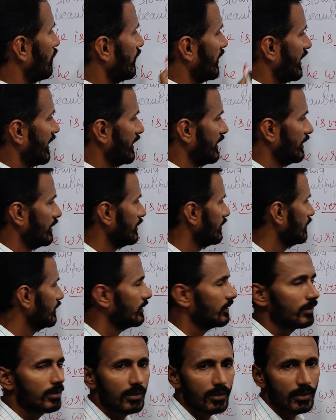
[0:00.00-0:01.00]
Very.
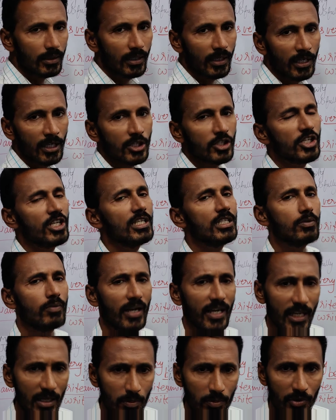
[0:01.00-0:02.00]
She is
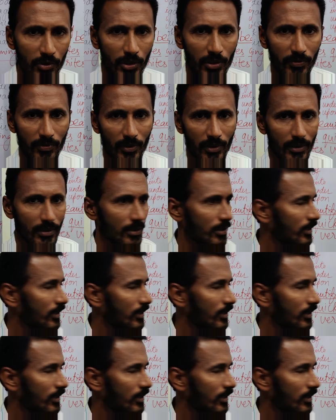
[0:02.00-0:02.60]
very beautiful.